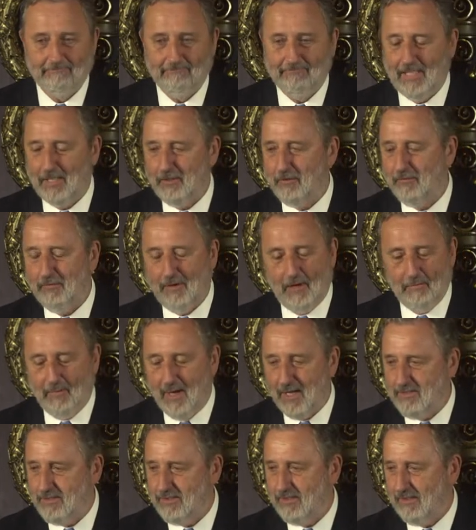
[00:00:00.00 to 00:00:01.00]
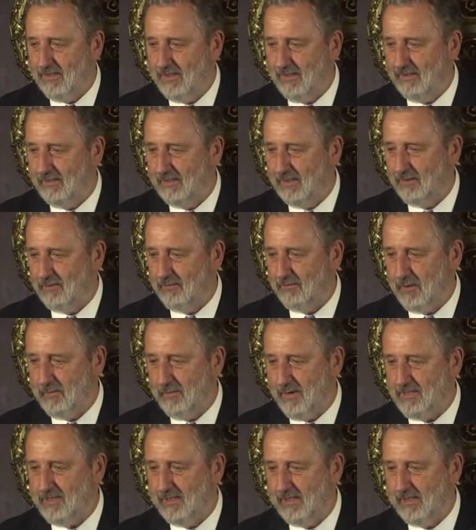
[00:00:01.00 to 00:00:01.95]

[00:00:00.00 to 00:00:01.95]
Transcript: Thank you very much. Thank you very much,